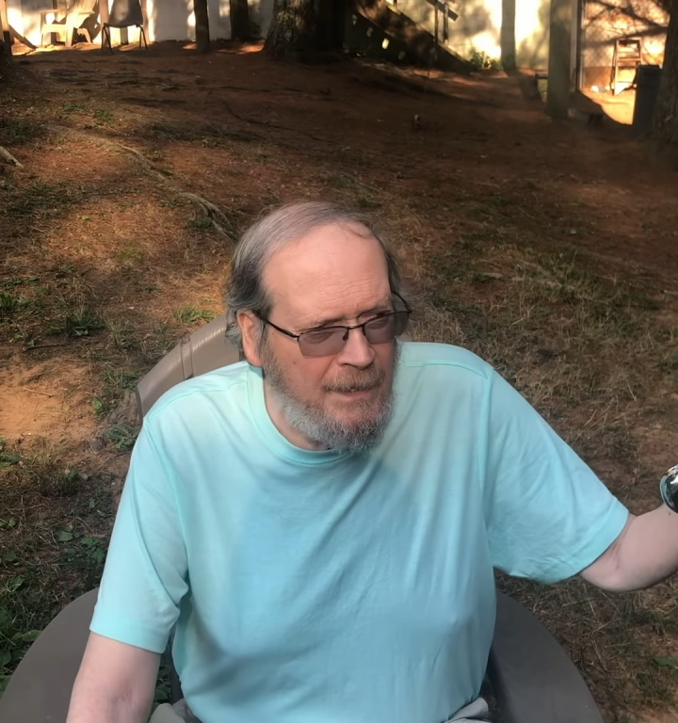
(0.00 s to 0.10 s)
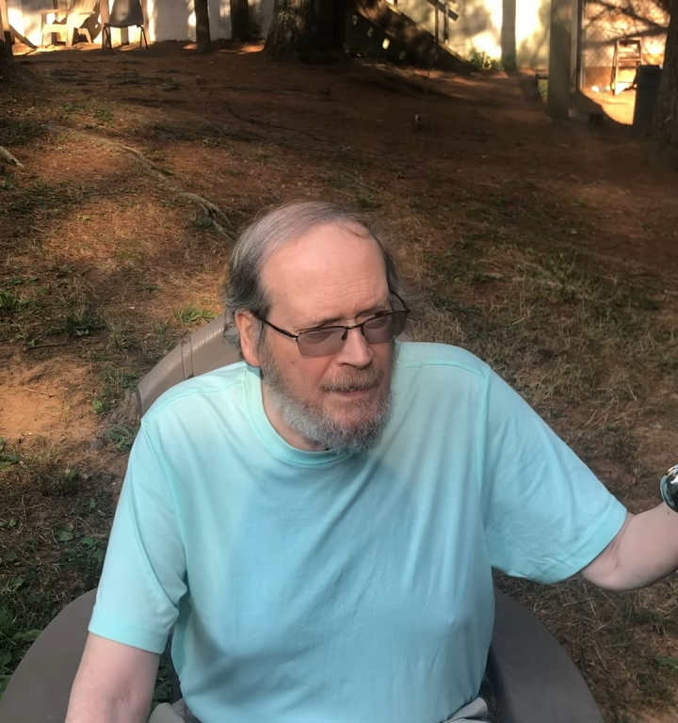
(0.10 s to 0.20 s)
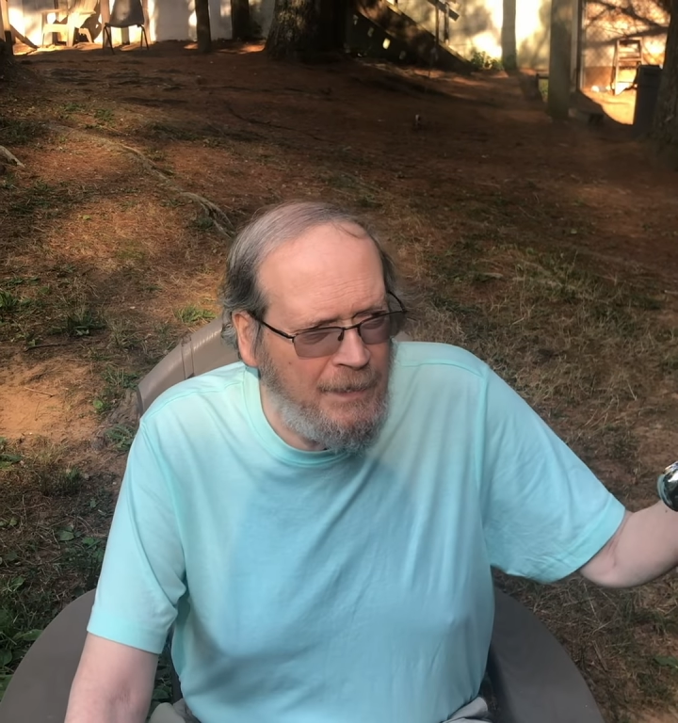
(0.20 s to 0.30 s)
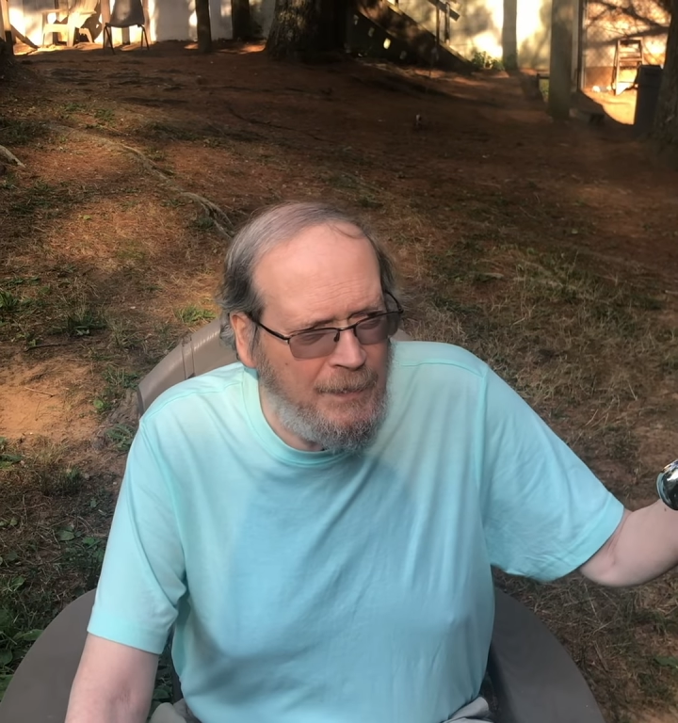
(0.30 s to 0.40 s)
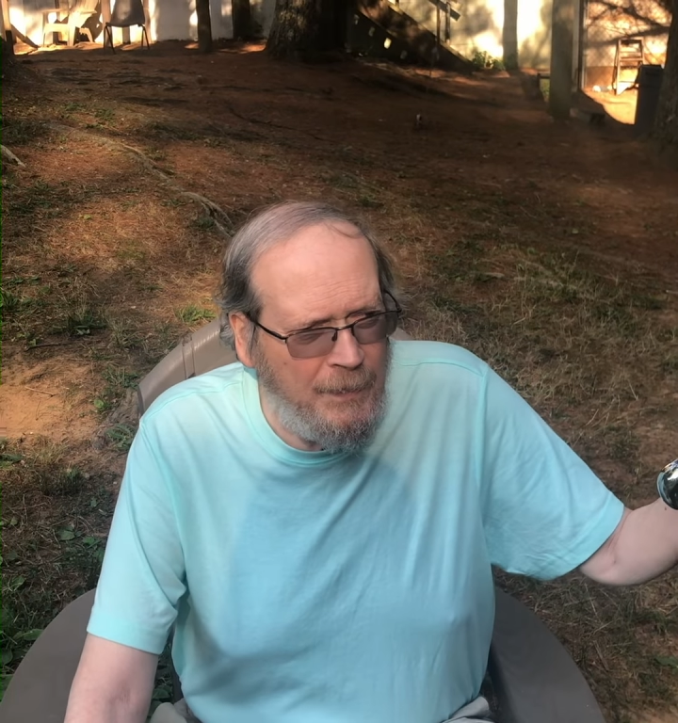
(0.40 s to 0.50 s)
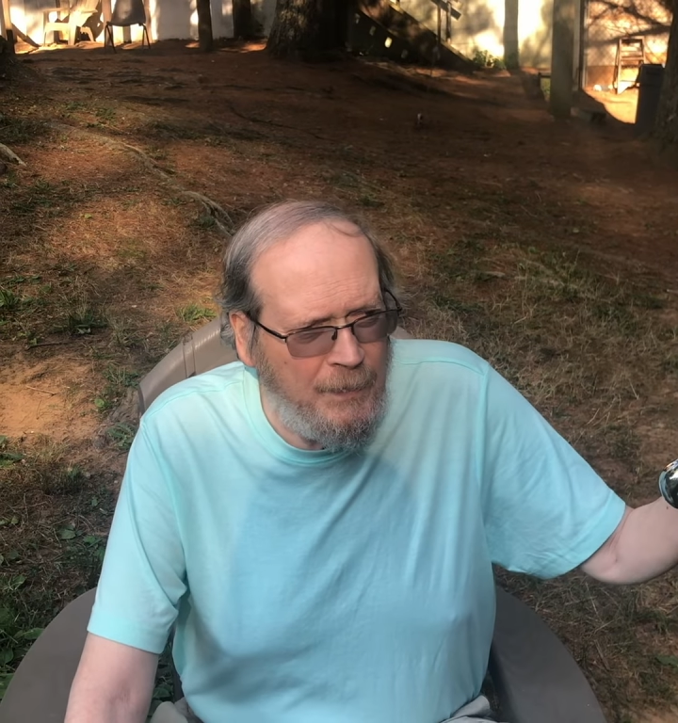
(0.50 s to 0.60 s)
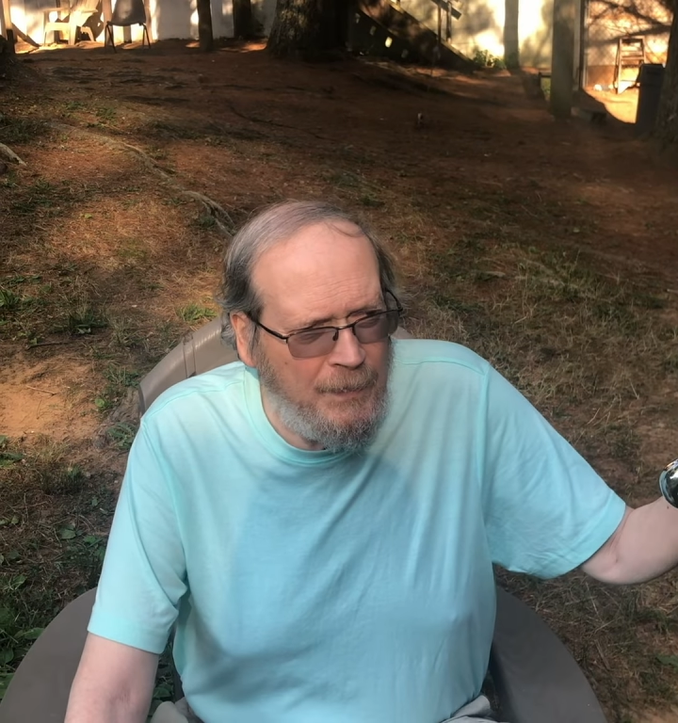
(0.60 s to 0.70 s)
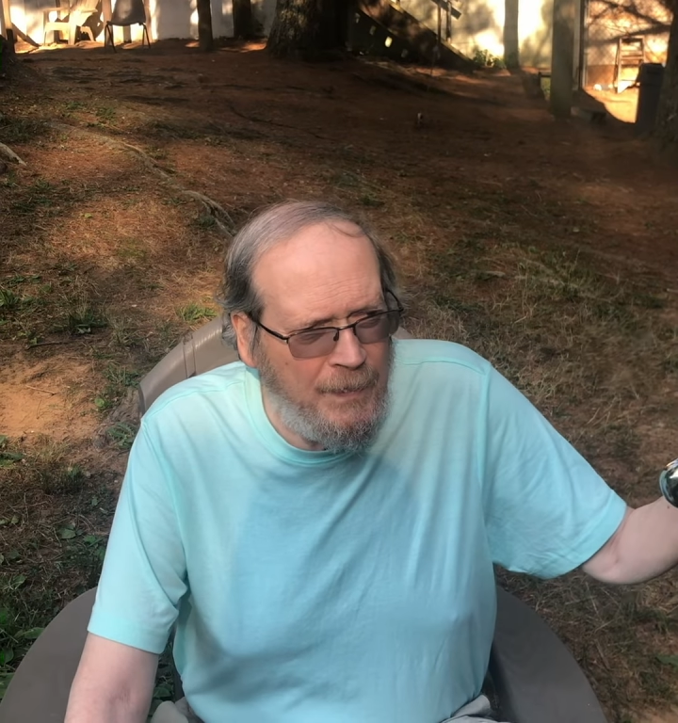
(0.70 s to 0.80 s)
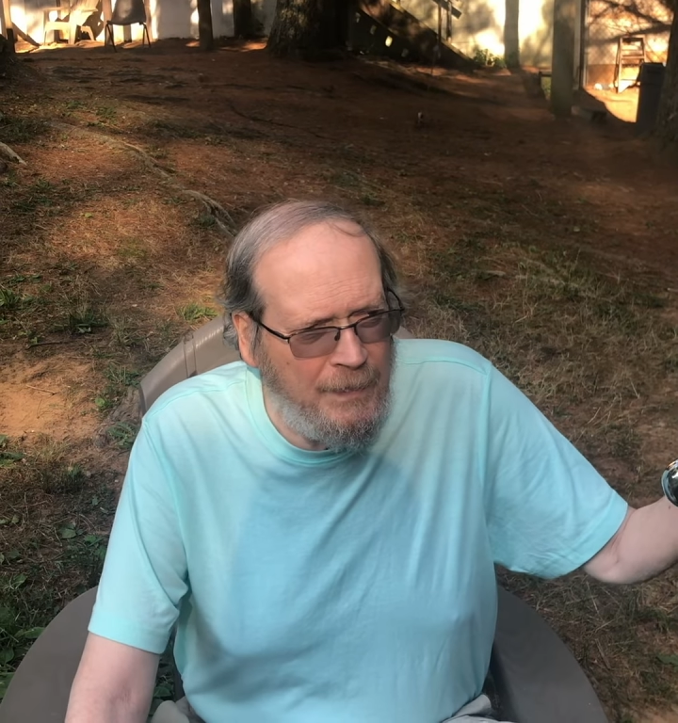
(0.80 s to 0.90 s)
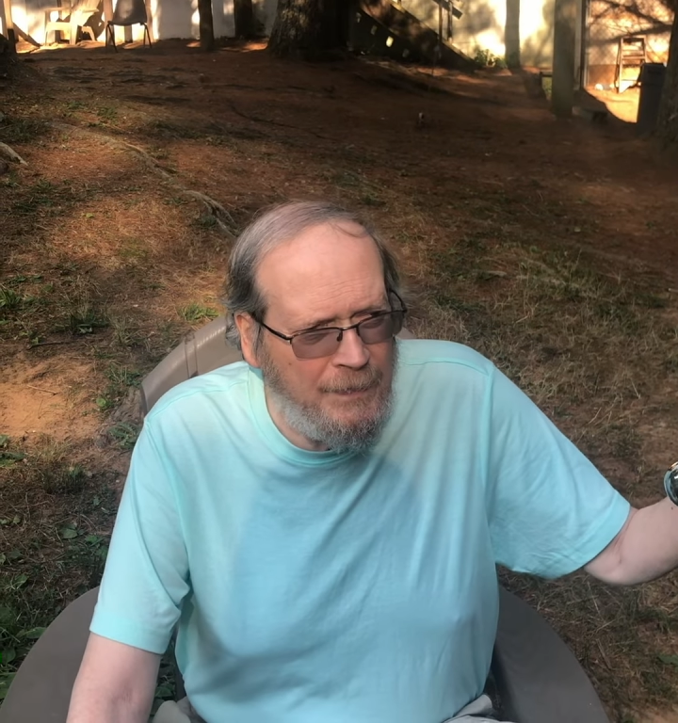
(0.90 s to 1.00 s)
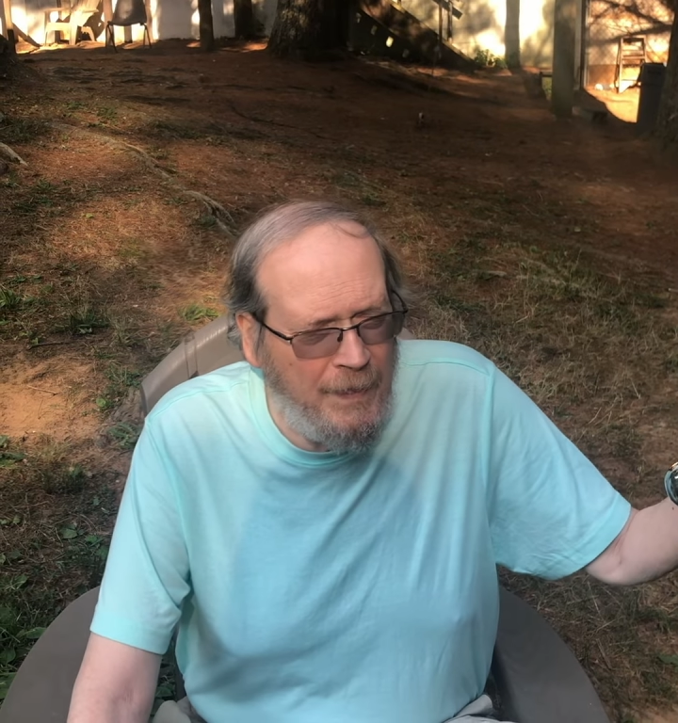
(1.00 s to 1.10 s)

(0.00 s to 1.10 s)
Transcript: the Duke of